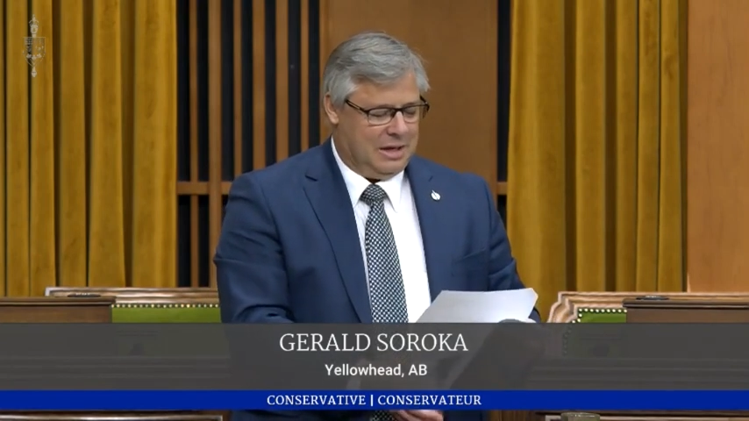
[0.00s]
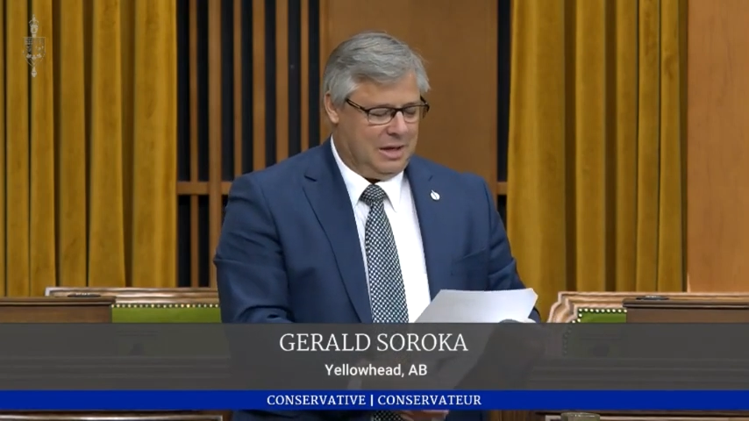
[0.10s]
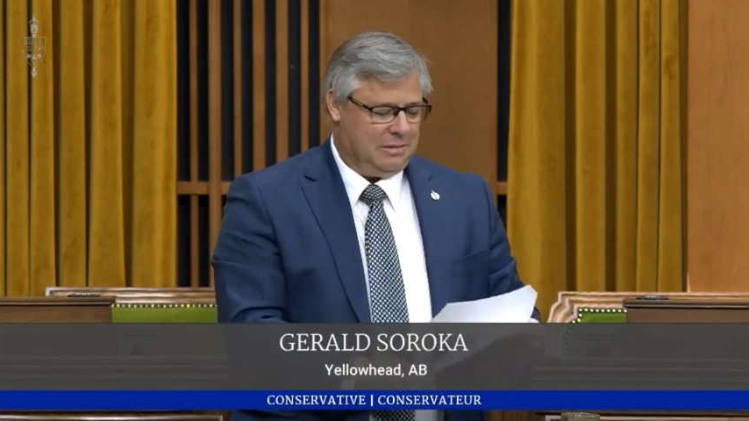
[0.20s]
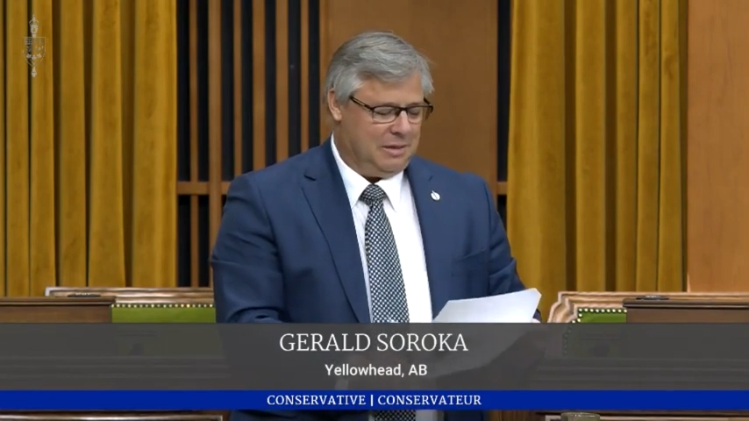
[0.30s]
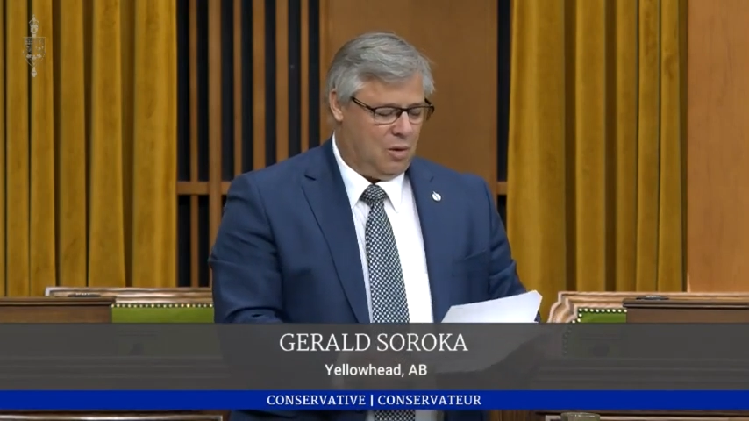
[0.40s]

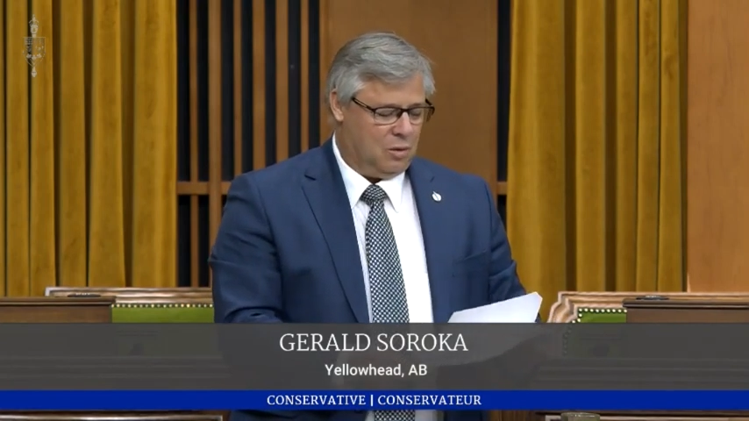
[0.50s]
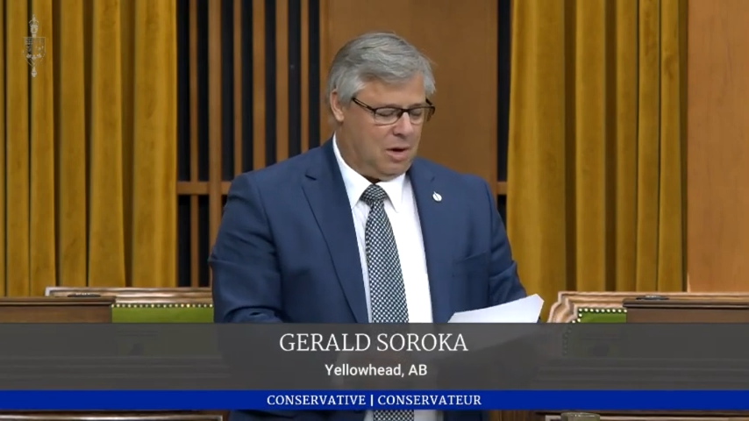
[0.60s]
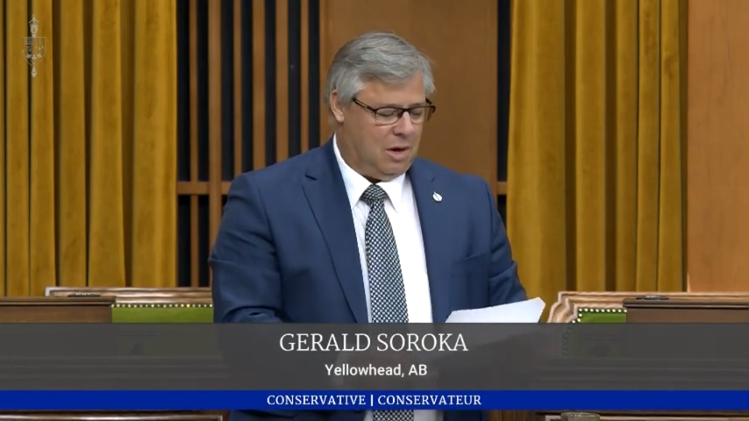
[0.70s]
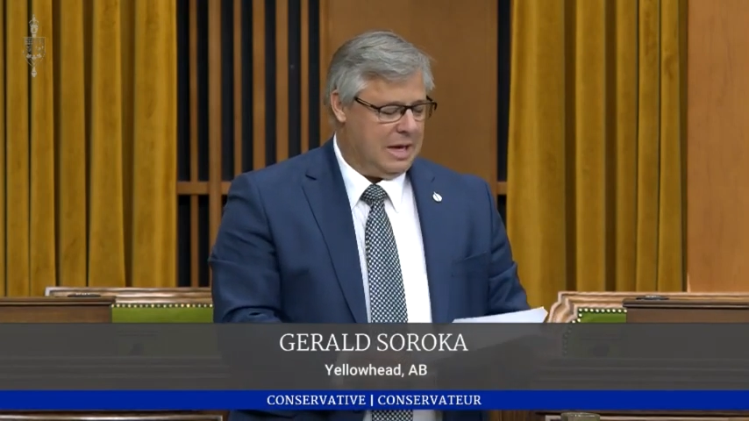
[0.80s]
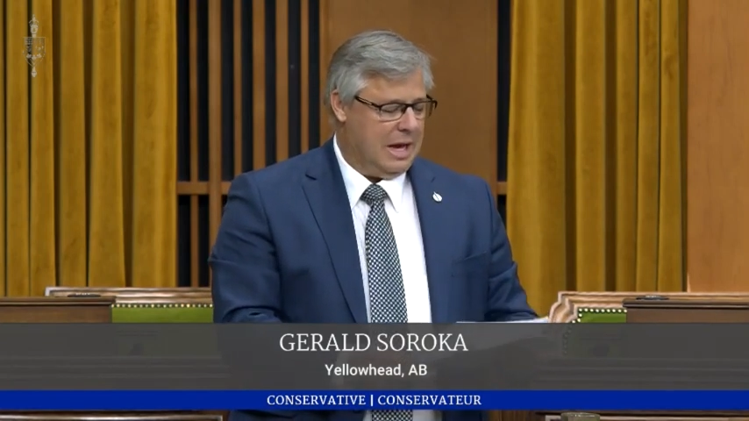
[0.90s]
can go
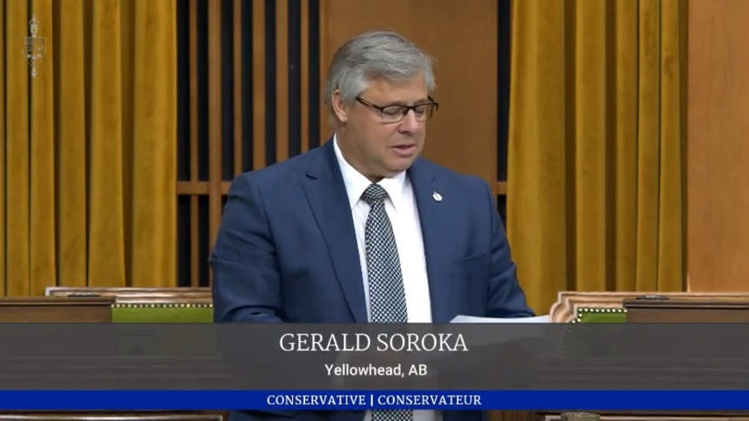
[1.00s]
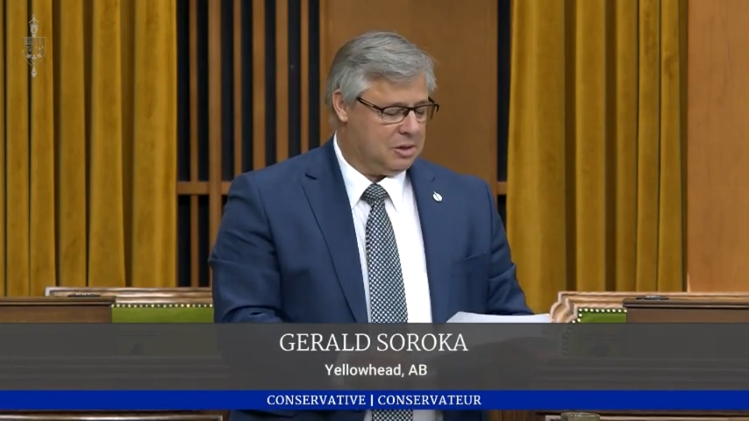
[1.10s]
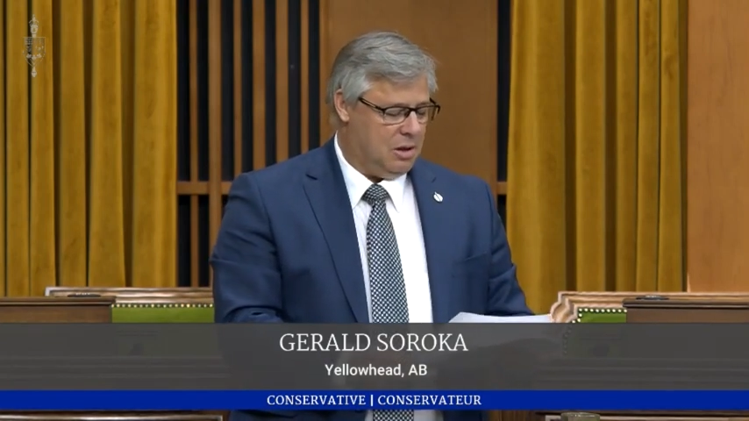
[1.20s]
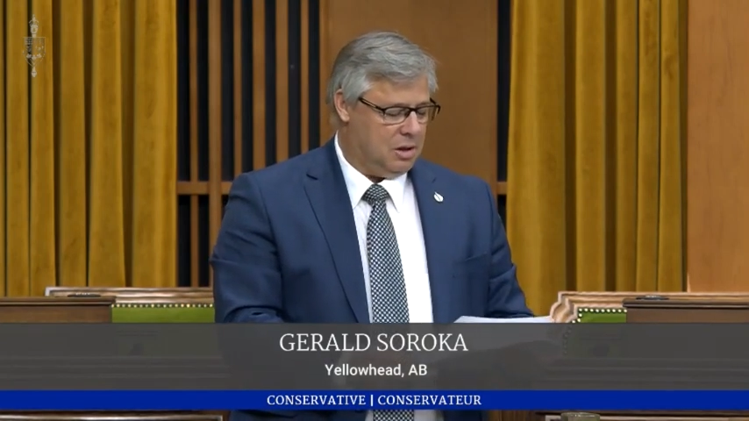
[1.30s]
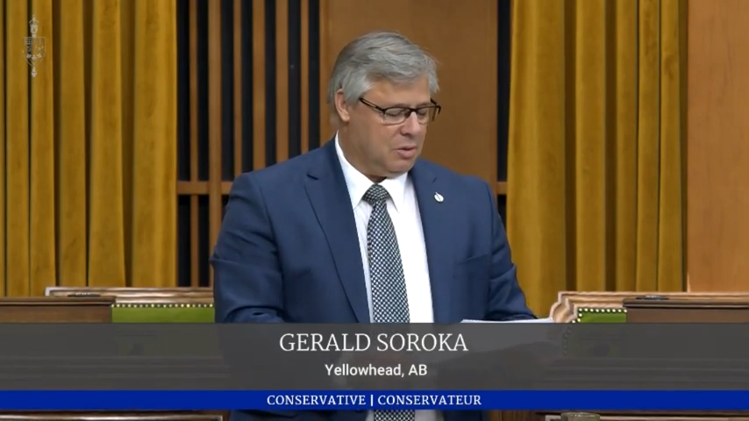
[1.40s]
wrong has
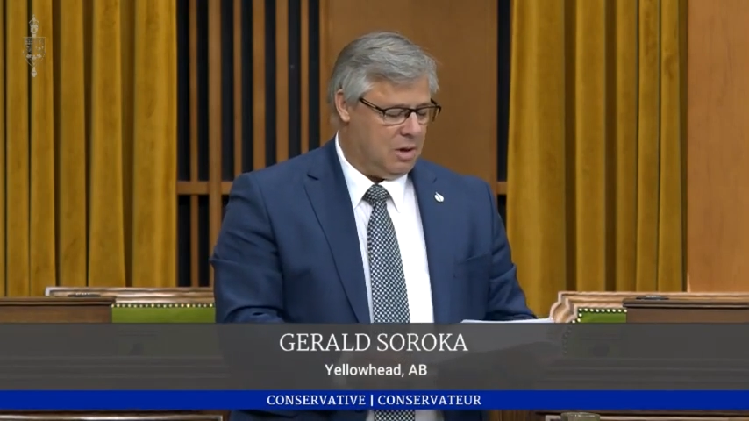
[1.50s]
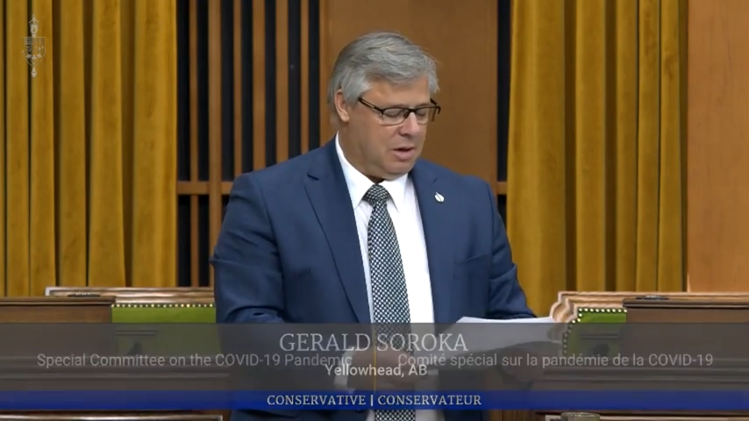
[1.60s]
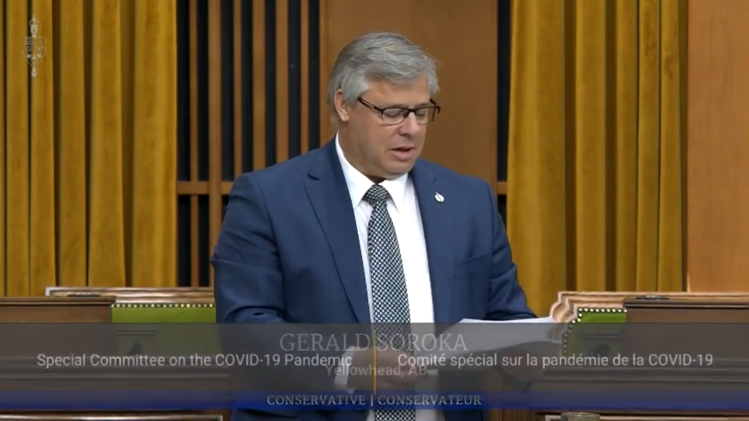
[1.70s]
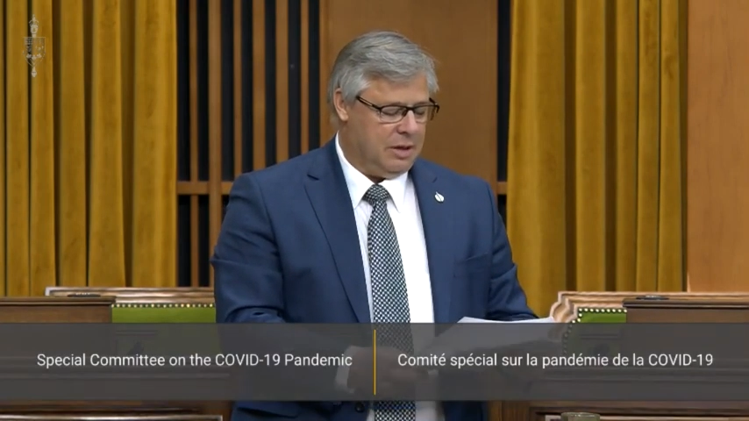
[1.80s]
gone wrong,